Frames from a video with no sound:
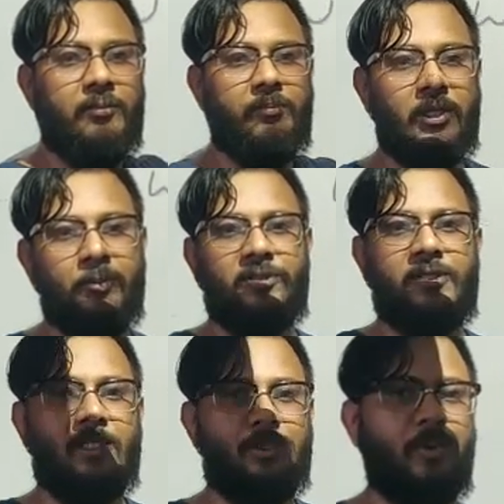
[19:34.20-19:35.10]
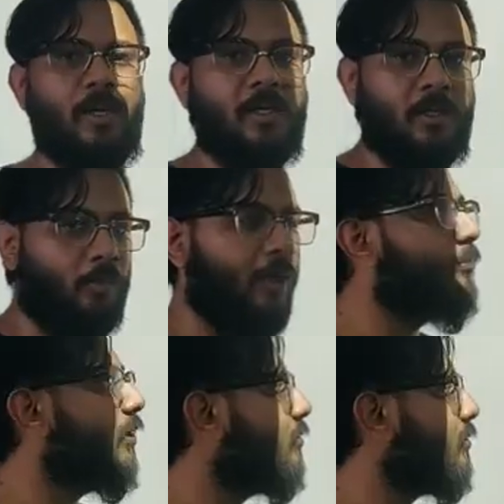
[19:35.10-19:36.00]
meter per second square. Why?
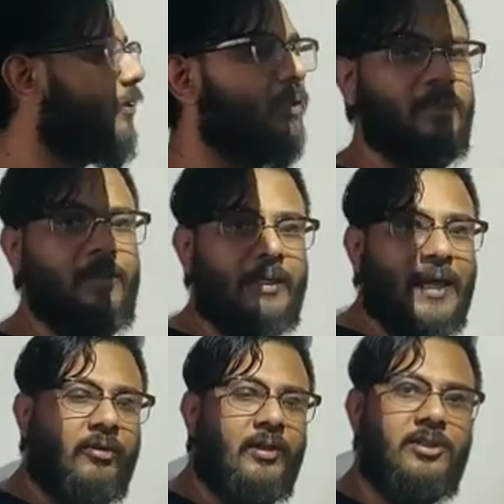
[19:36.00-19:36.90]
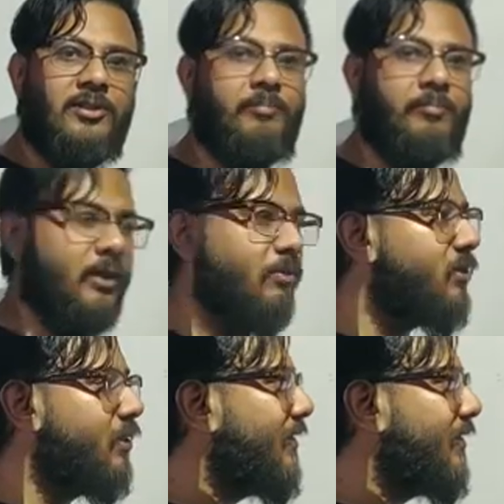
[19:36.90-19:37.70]
Because calculation becomes